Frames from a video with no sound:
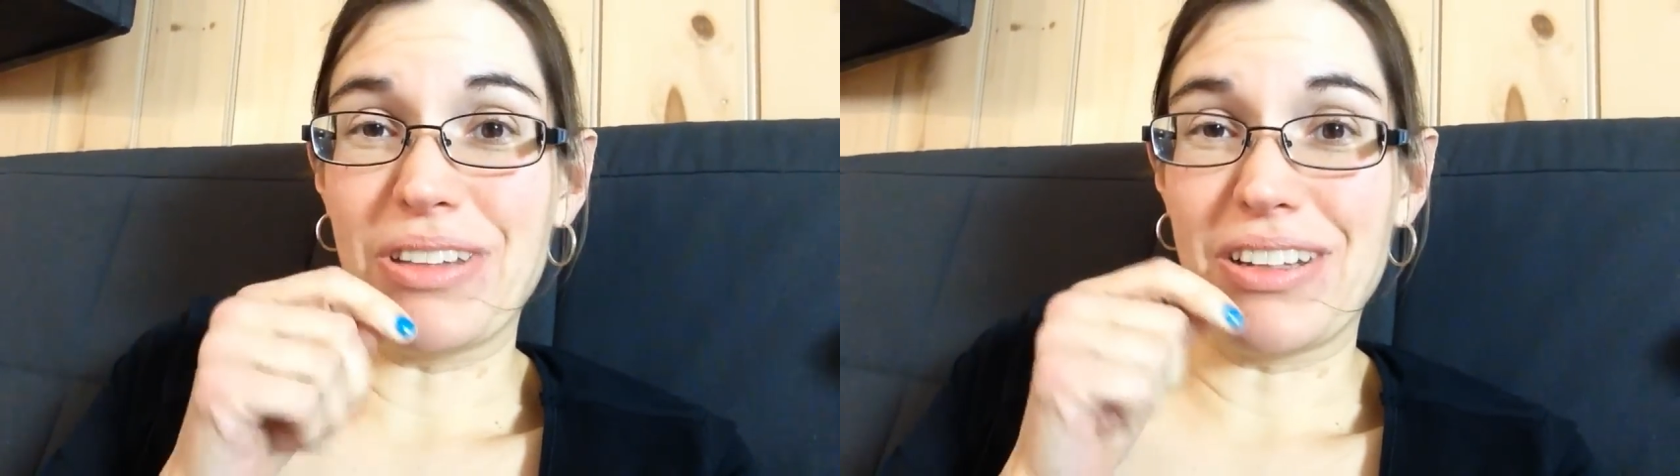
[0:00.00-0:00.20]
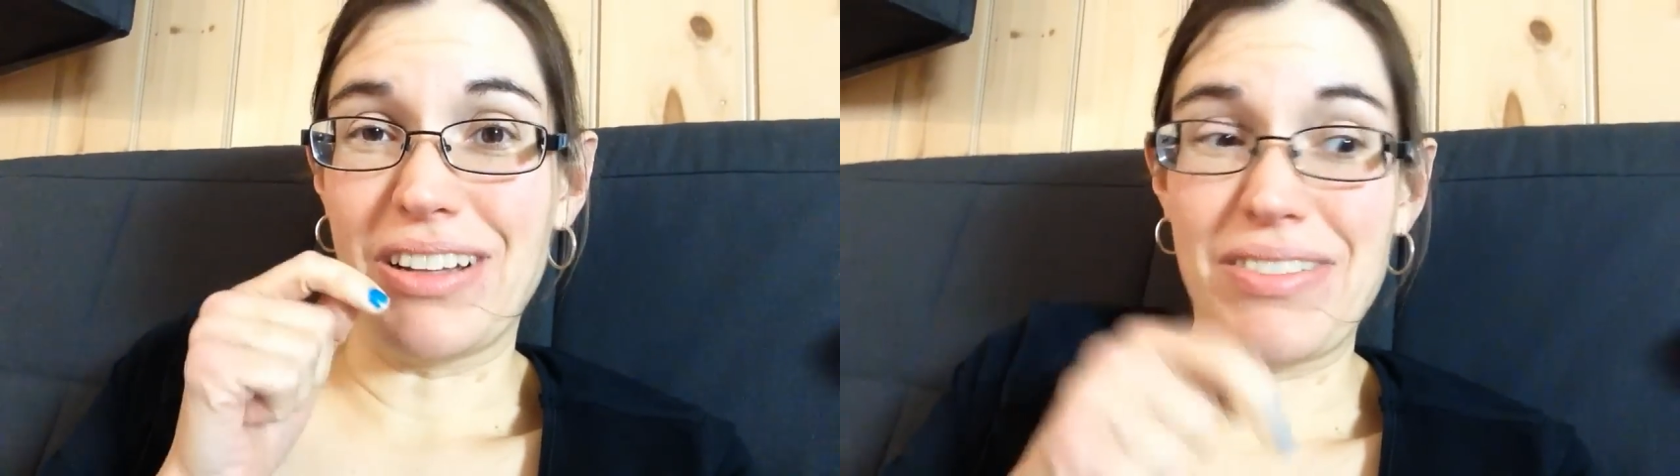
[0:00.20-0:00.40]

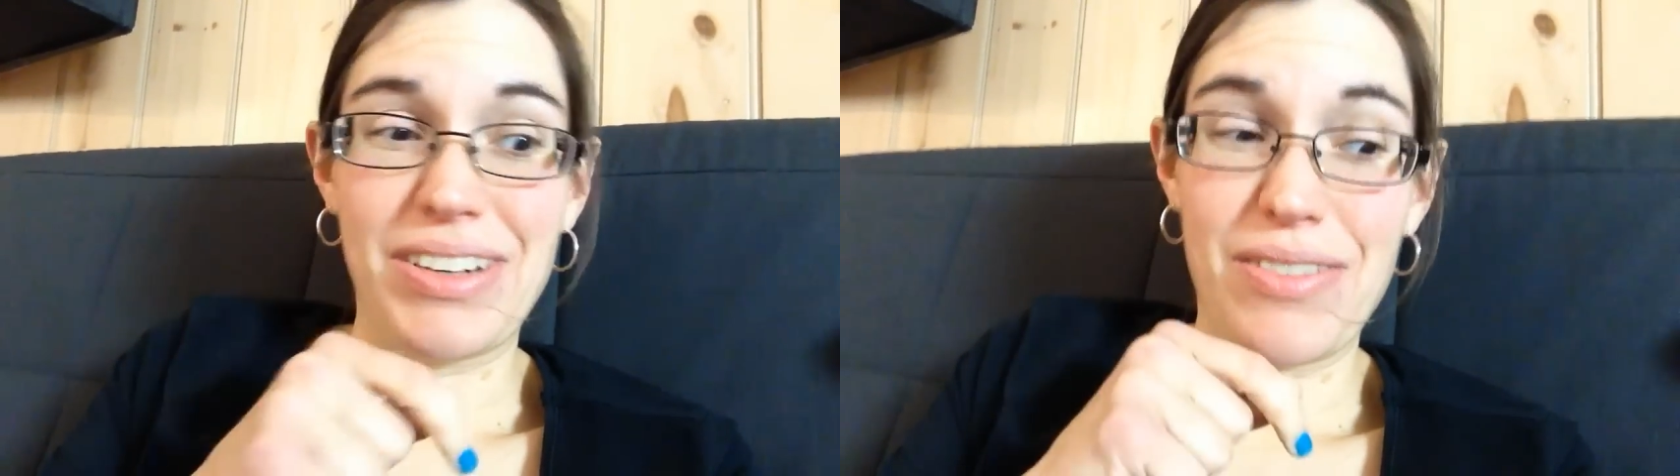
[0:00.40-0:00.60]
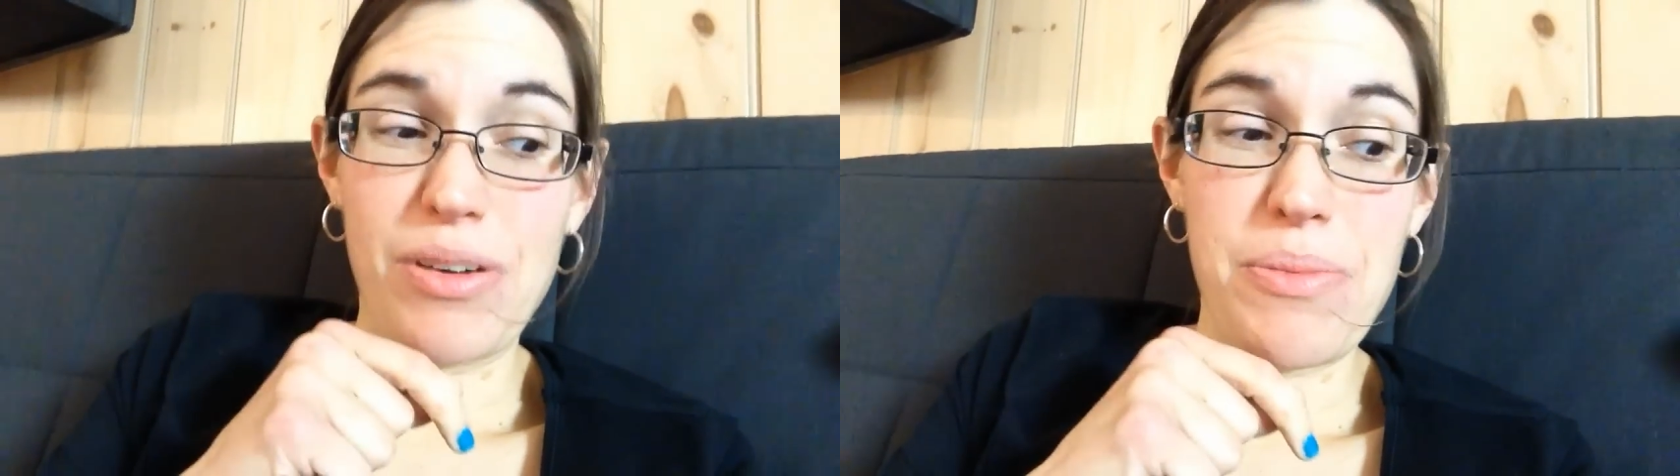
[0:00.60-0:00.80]
with 11
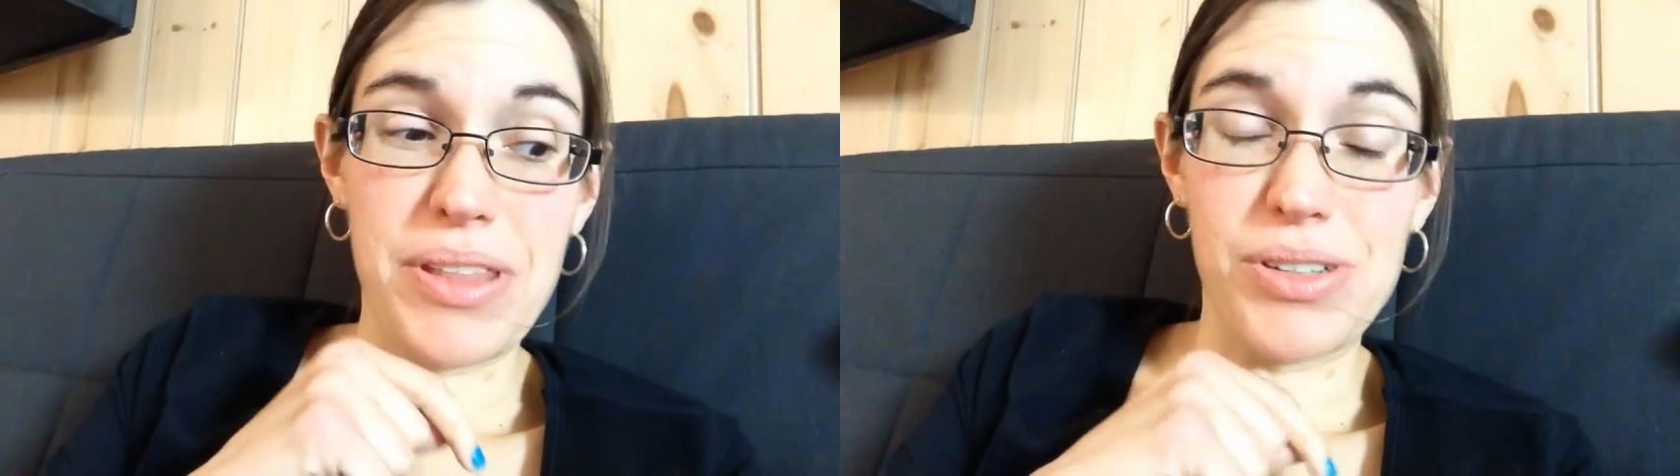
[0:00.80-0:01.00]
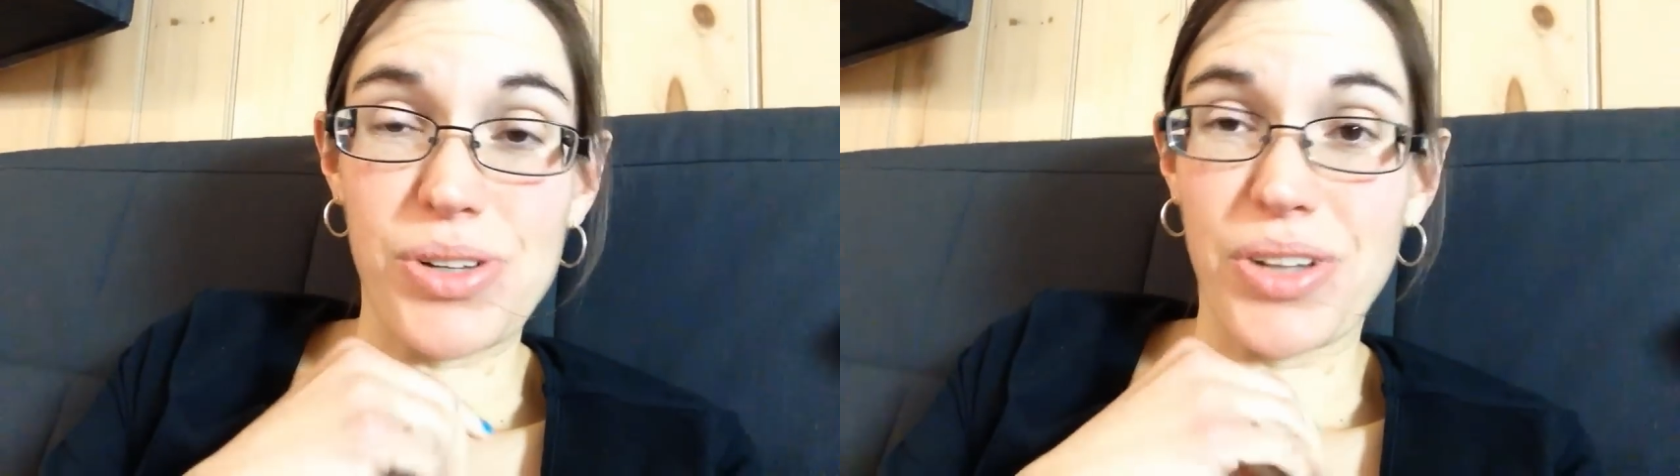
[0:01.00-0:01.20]
of them and
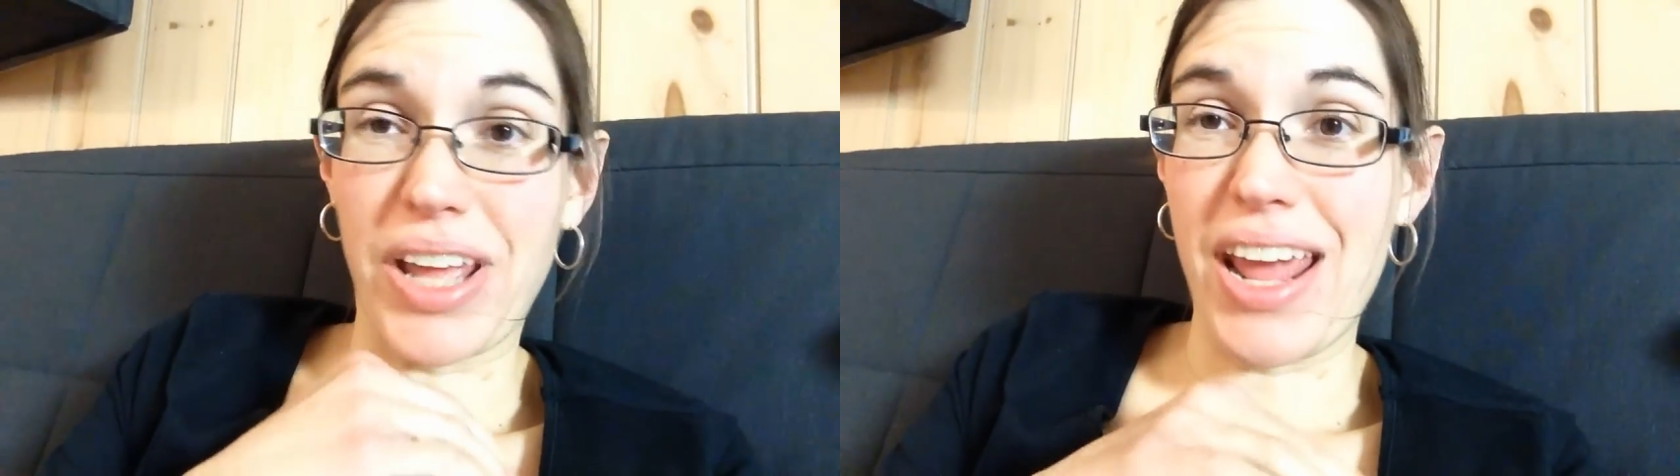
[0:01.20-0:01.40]
there's only